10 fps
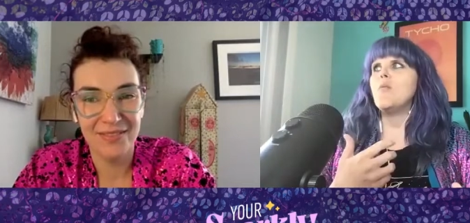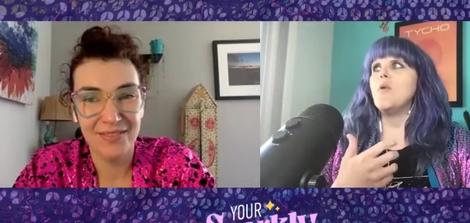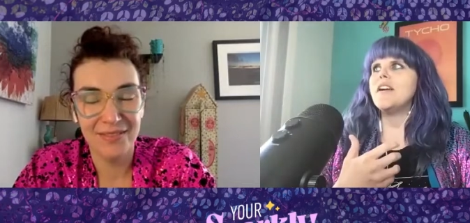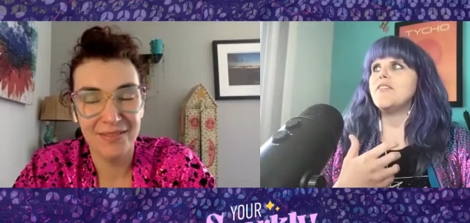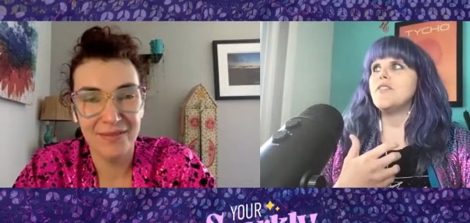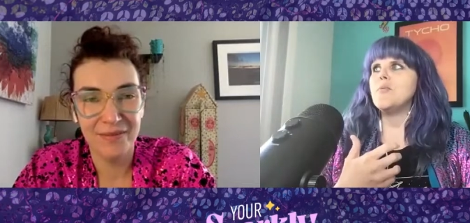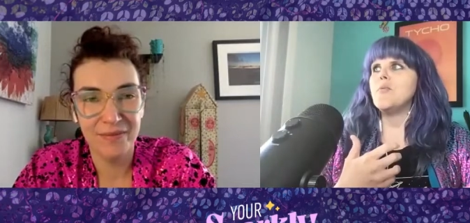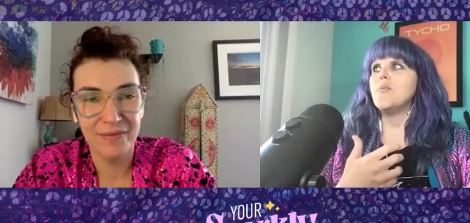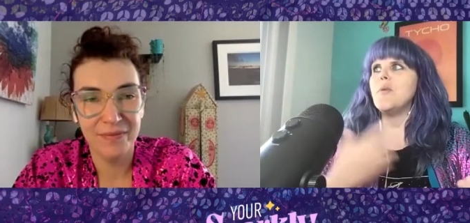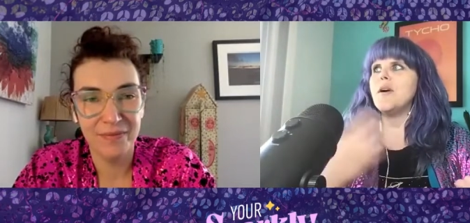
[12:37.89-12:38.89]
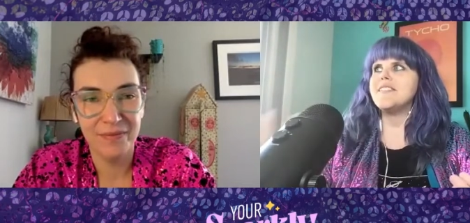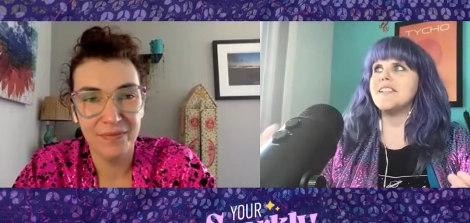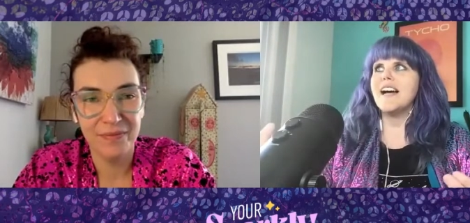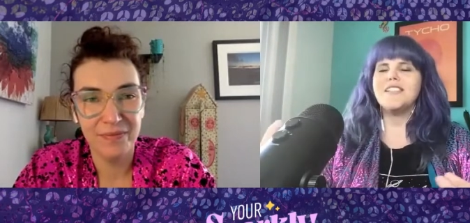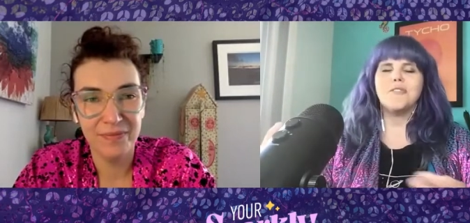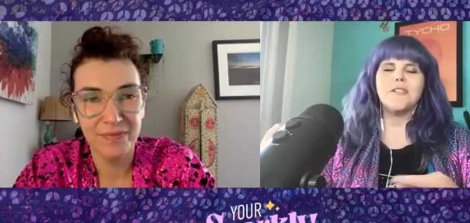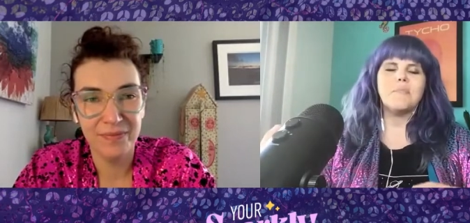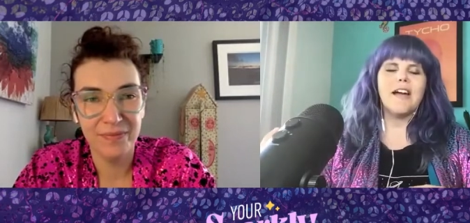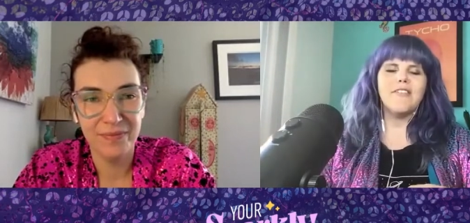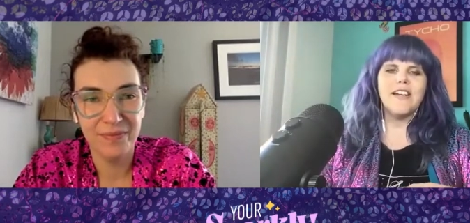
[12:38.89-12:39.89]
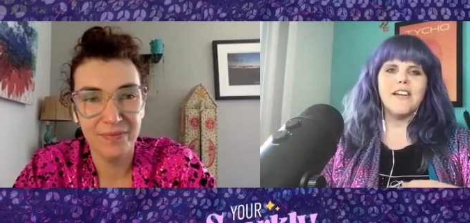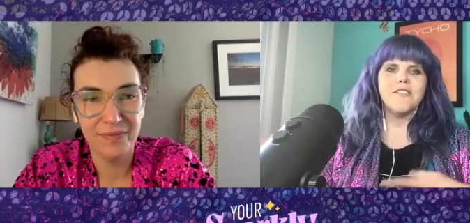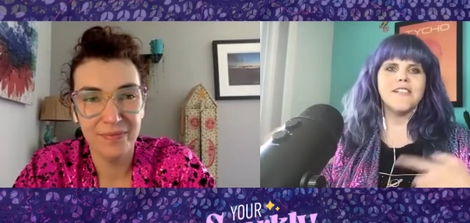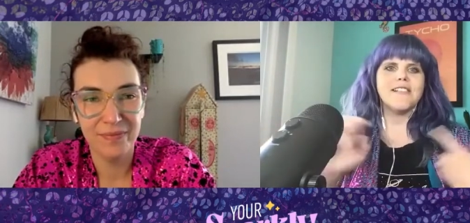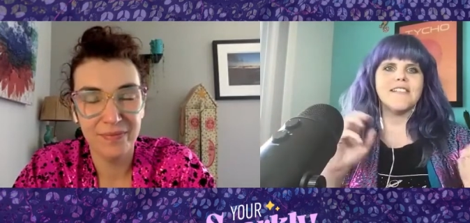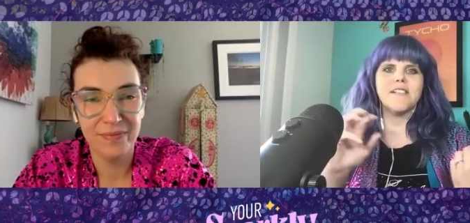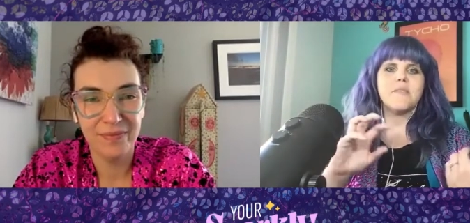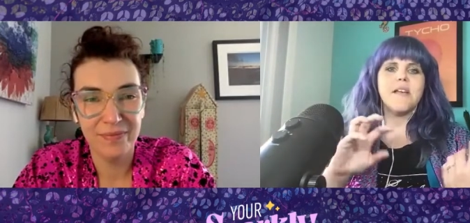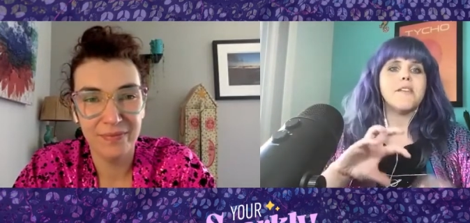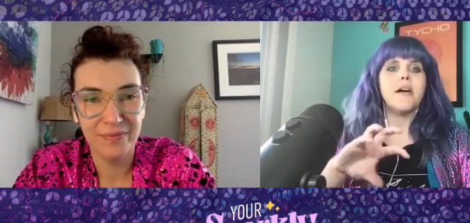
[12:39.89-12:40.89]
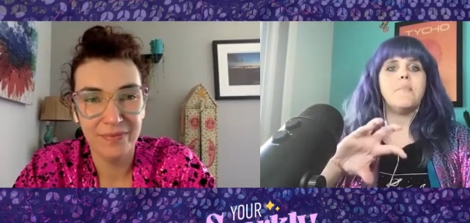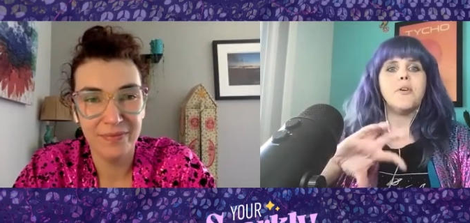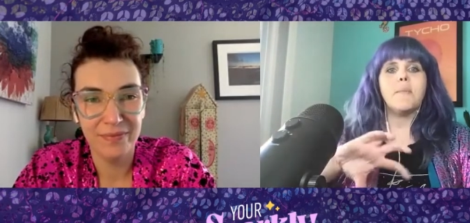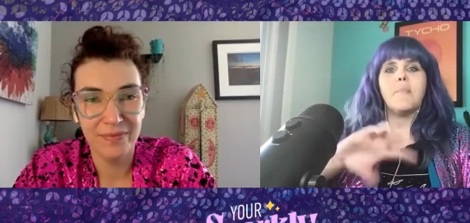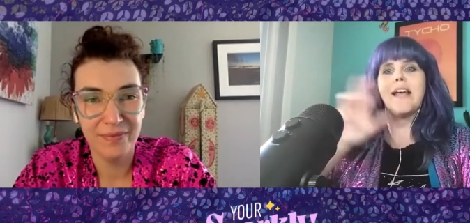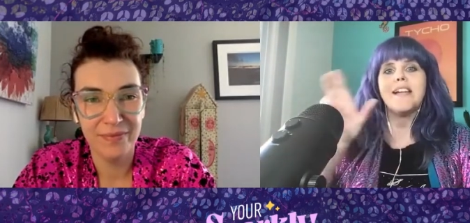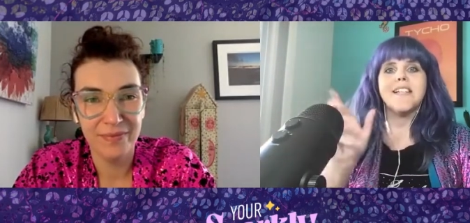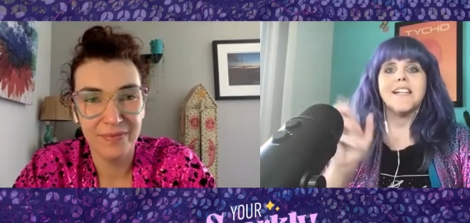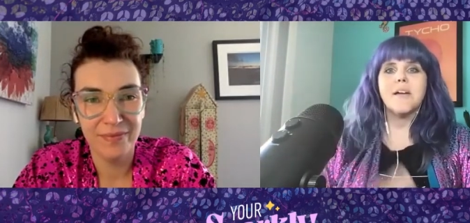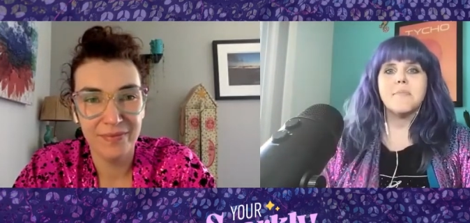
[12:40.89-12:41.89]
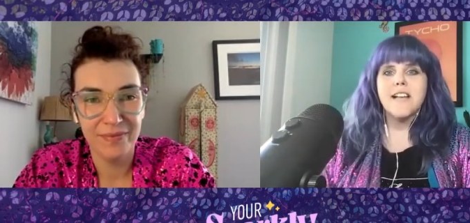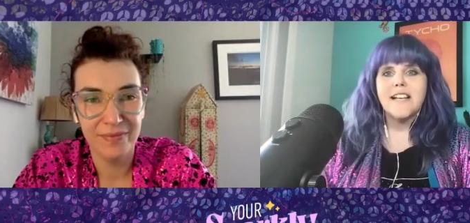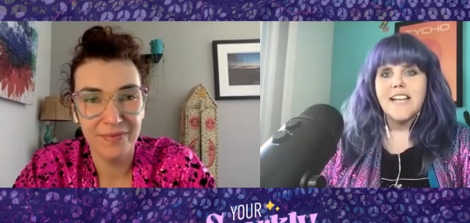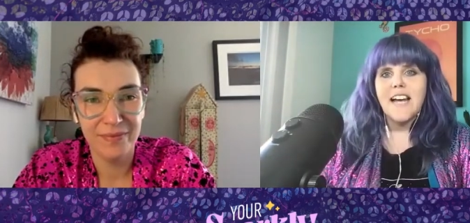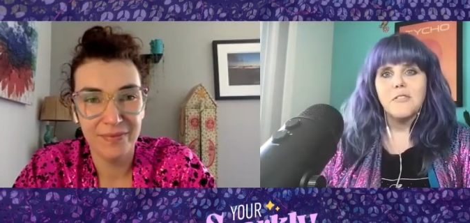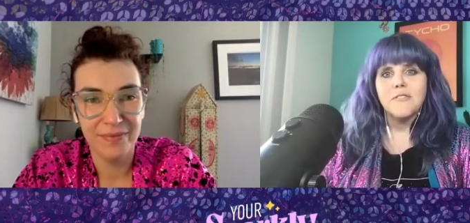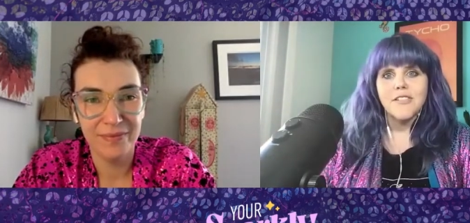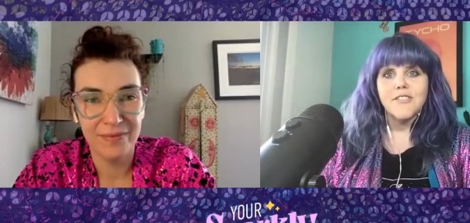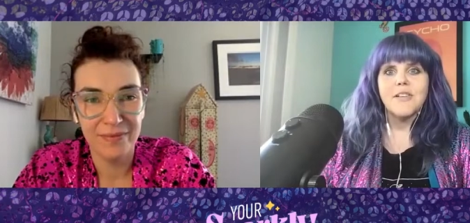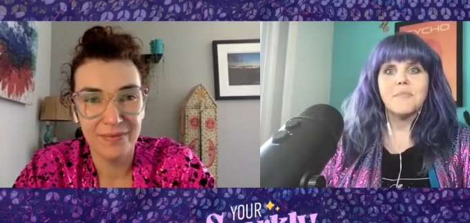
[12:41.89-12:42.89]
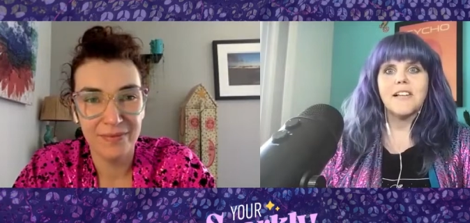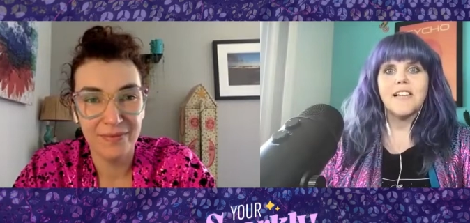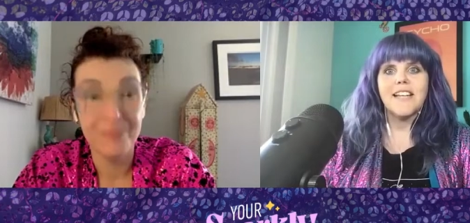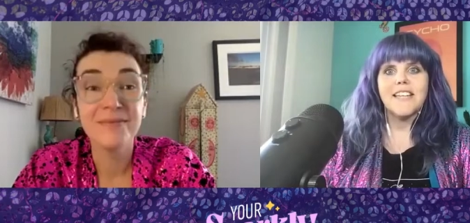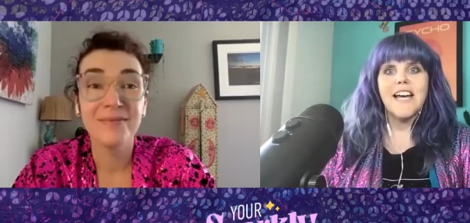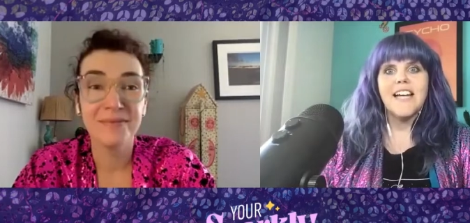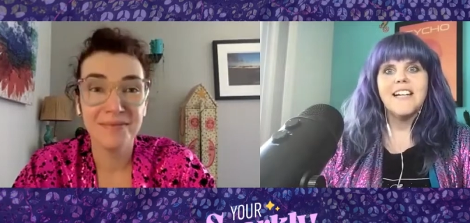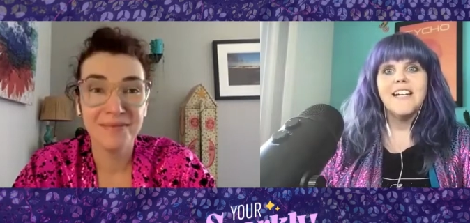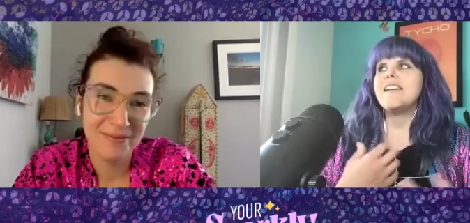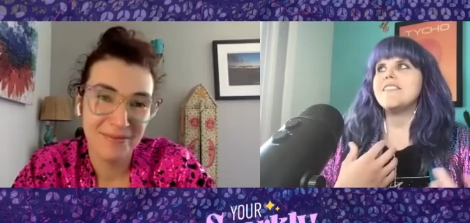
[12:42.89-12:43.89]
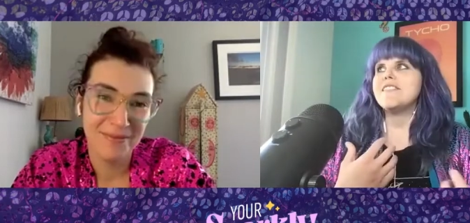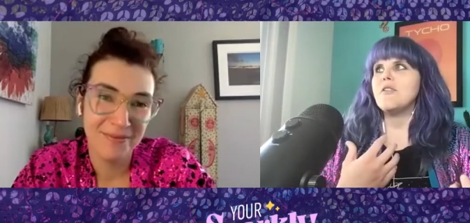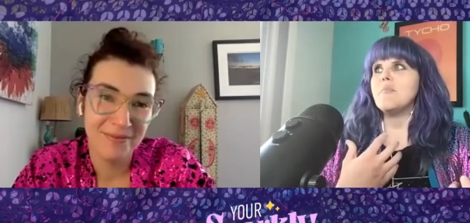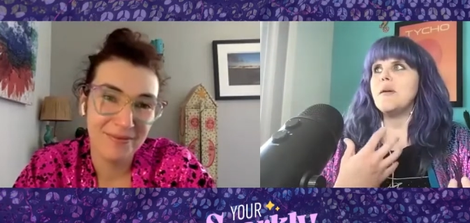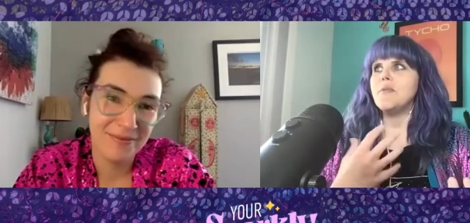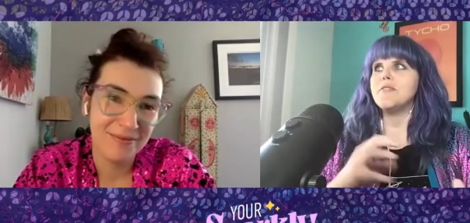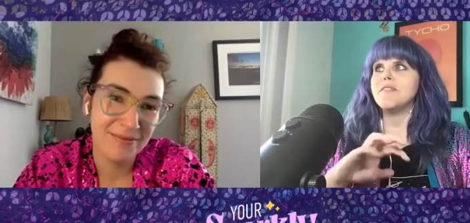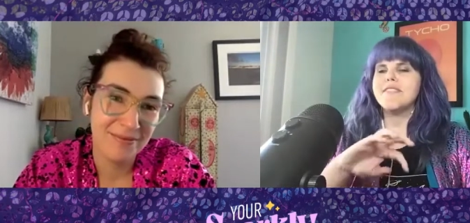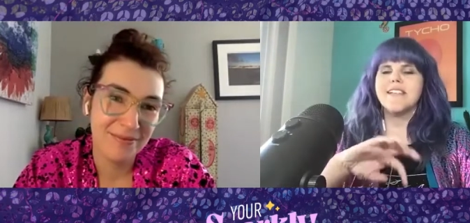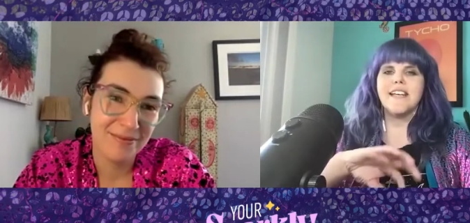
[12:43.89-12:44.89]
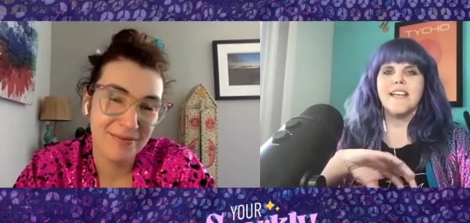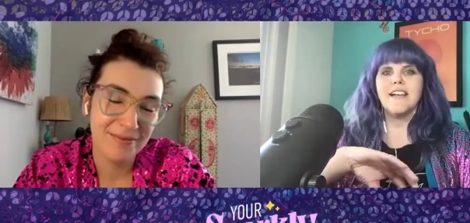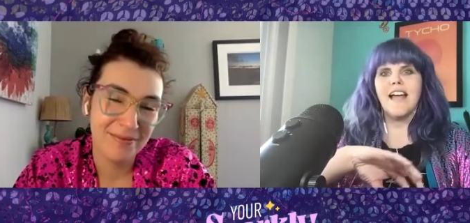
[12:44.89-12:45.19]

Speaker 1: One of the ways that I do it in my videos is sometimes I'll put a painting upside down or something like that. And so people see